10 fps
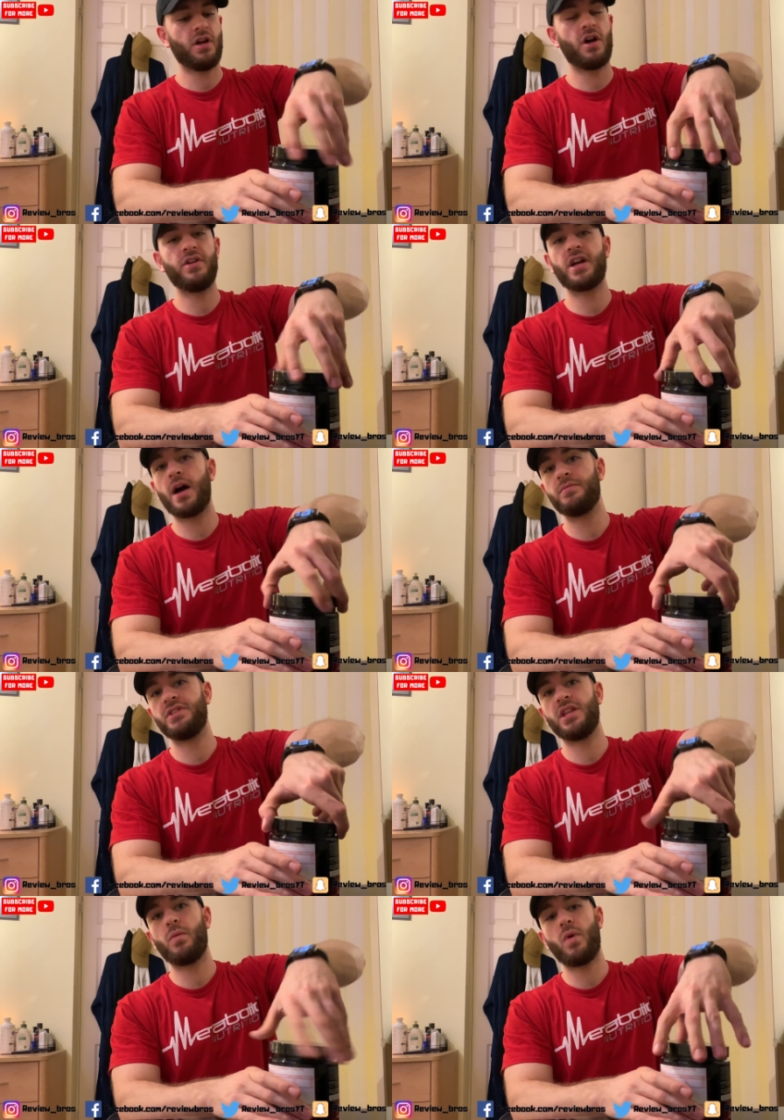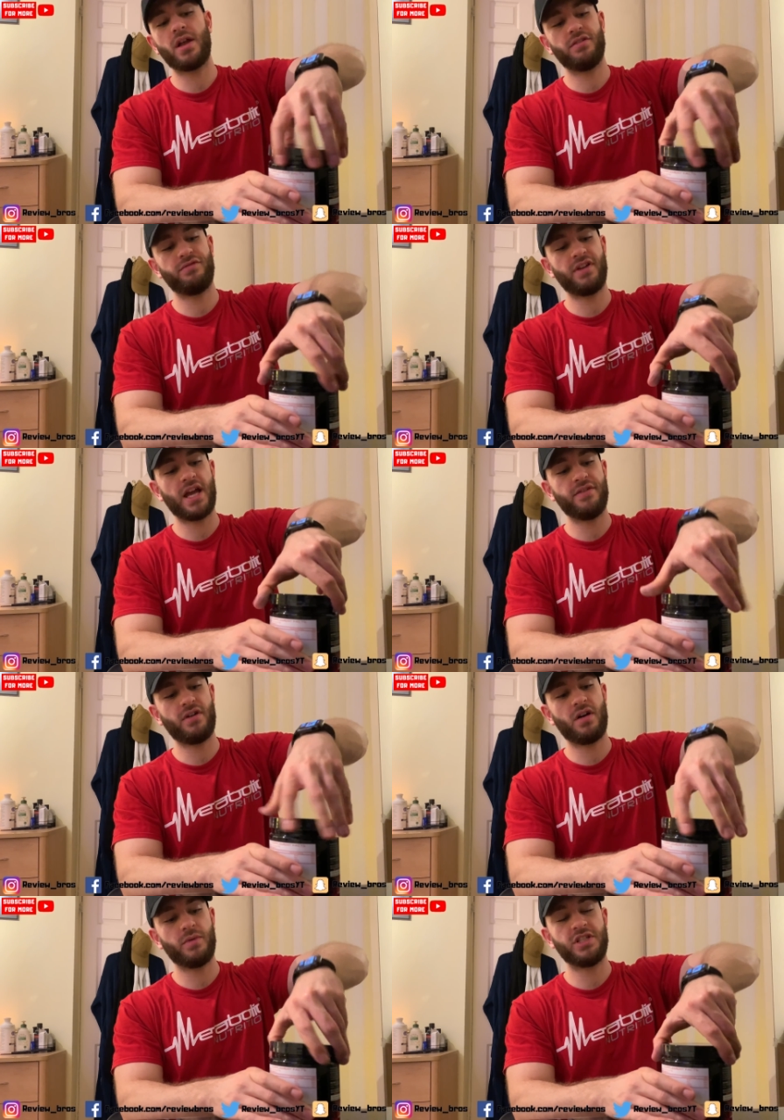Only comes in the one
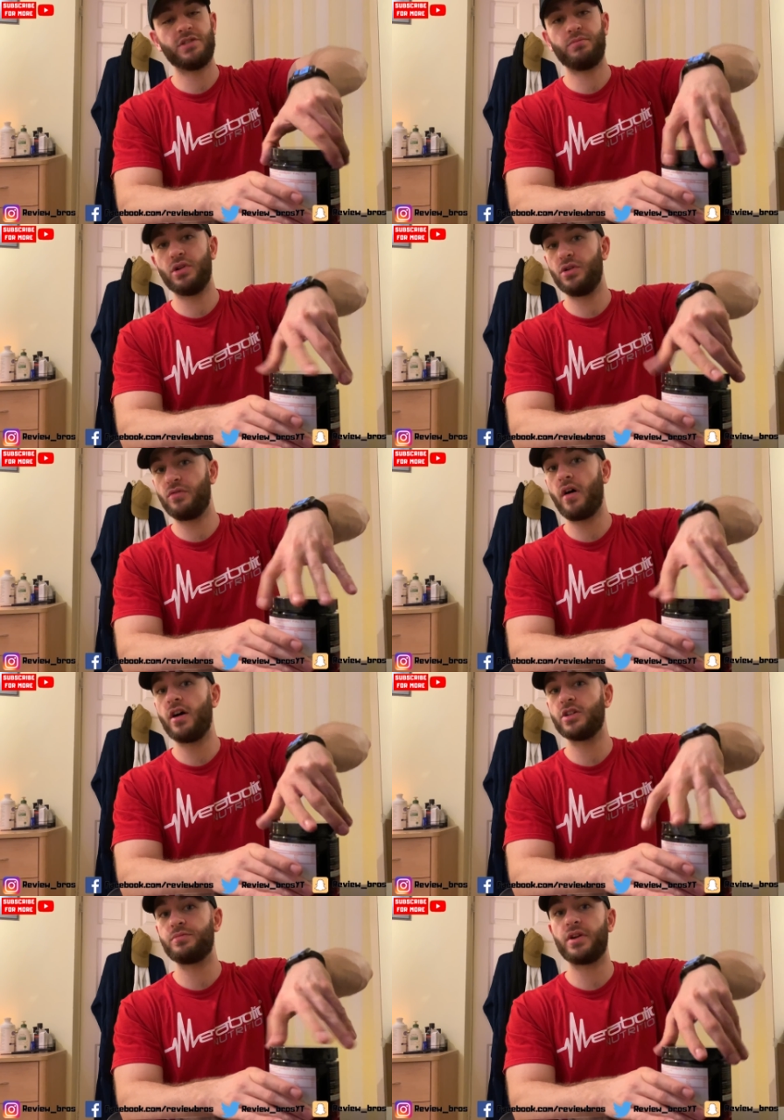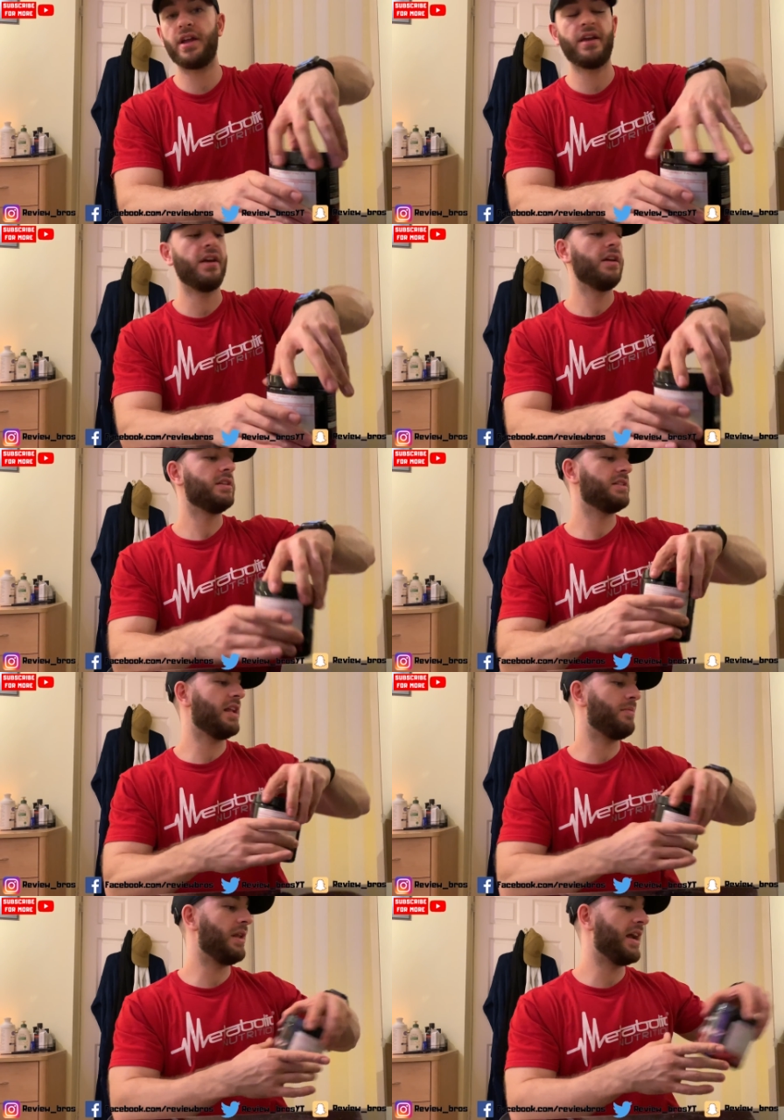flavour, which is blue raspberry, so
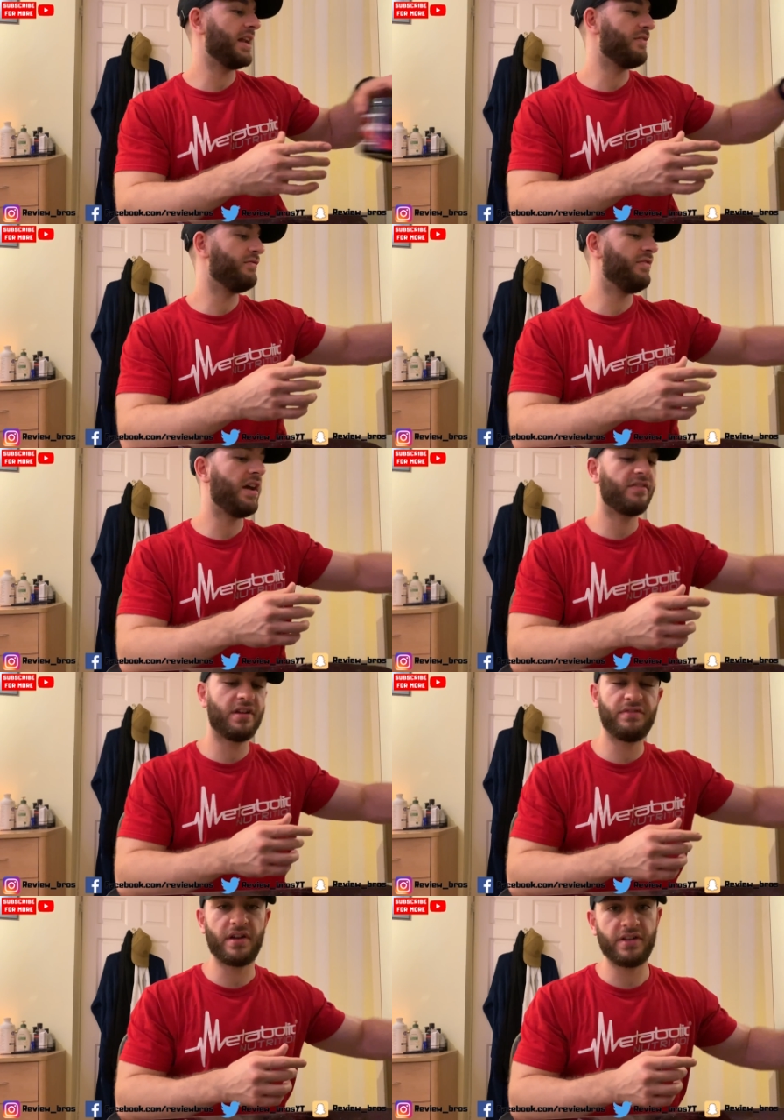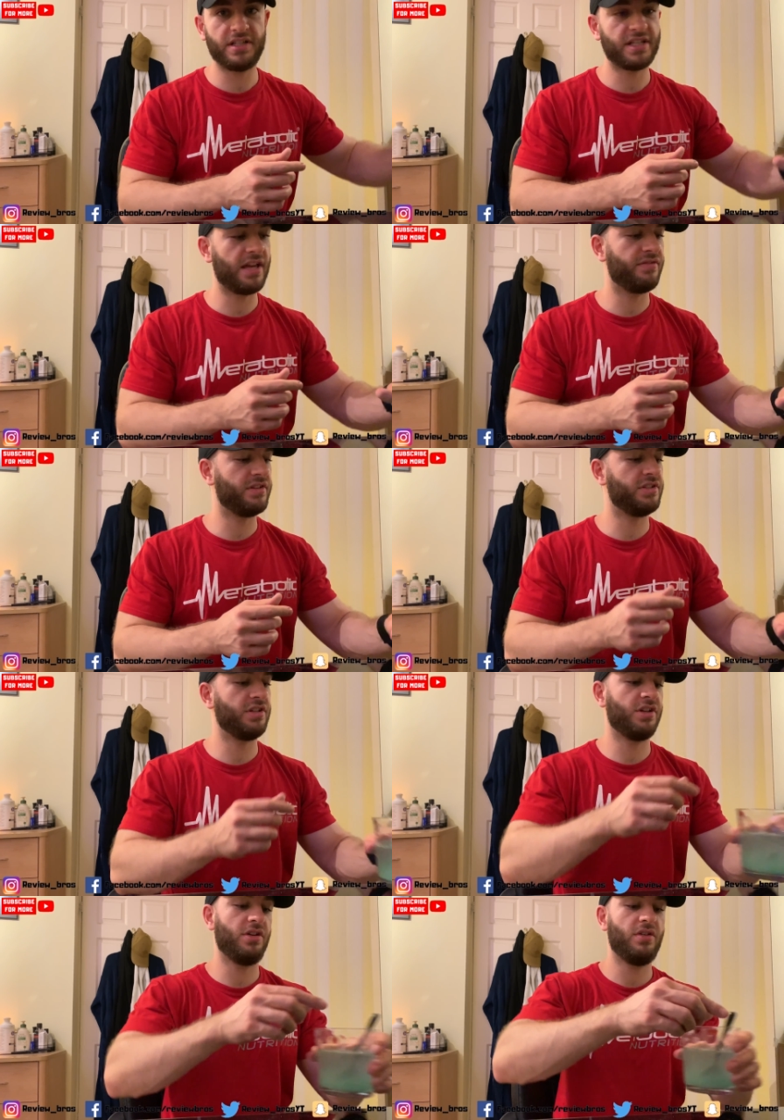they're playing it very, very safe and
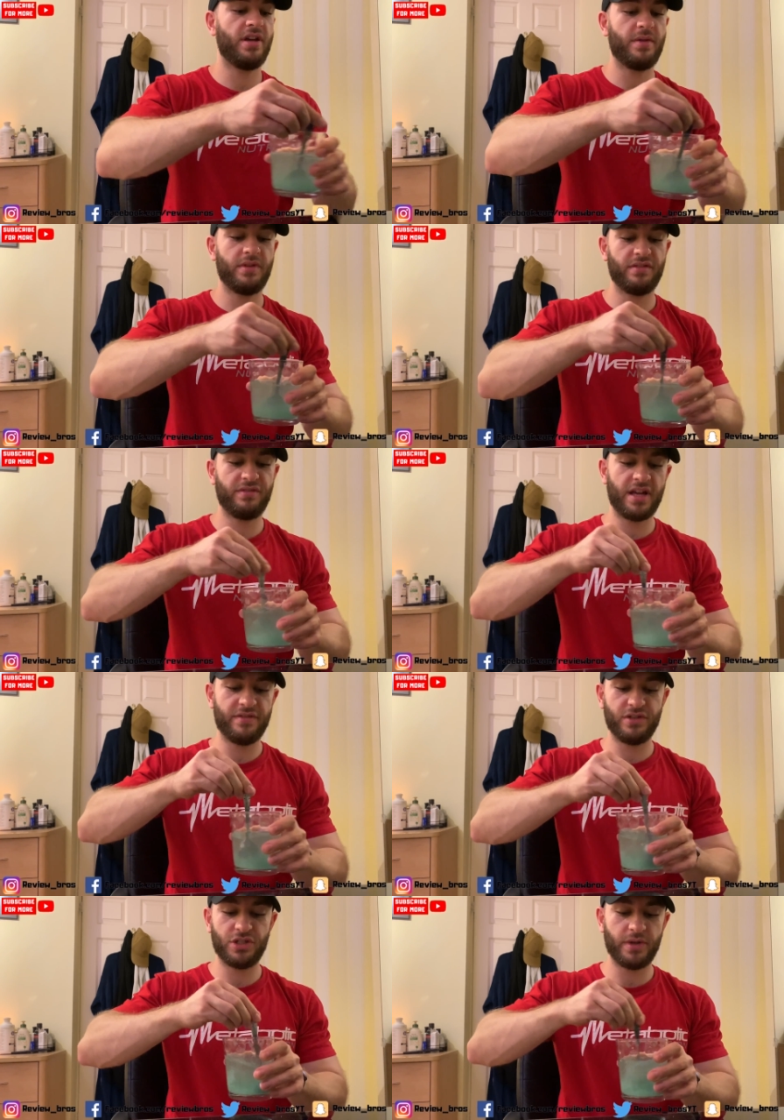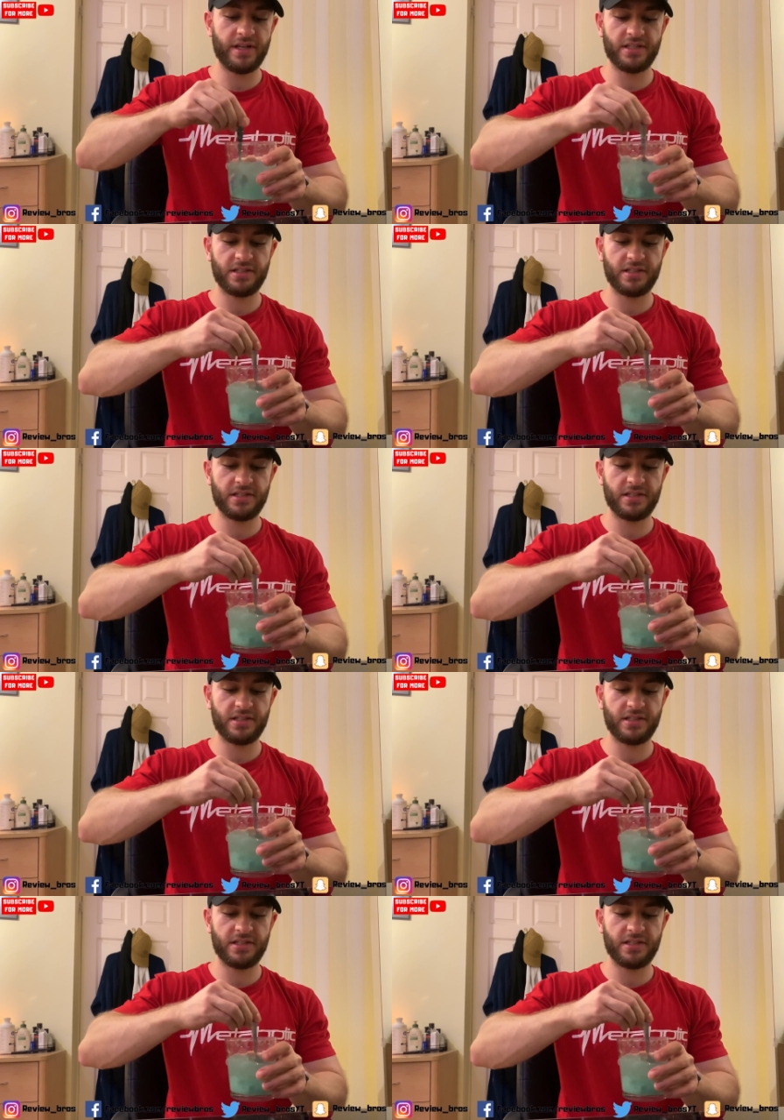secure here with a flavour choice.